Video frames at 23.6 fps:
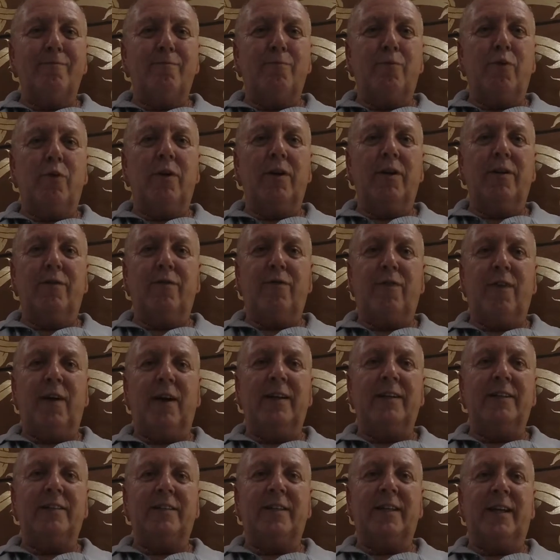Putting
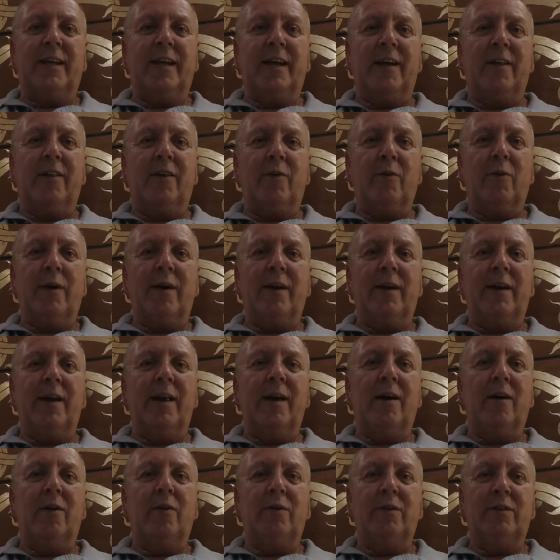flights together right
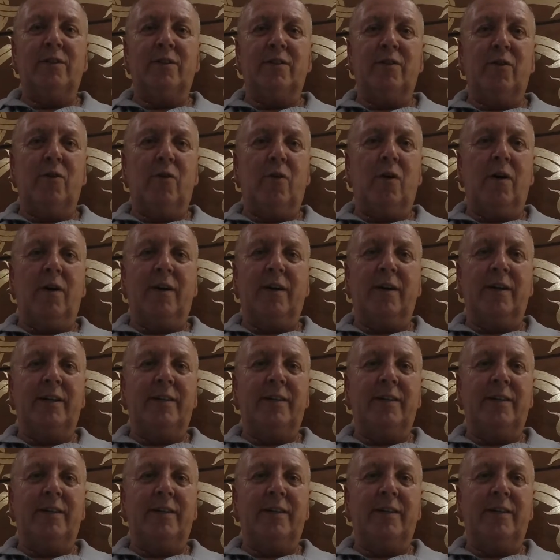now is not an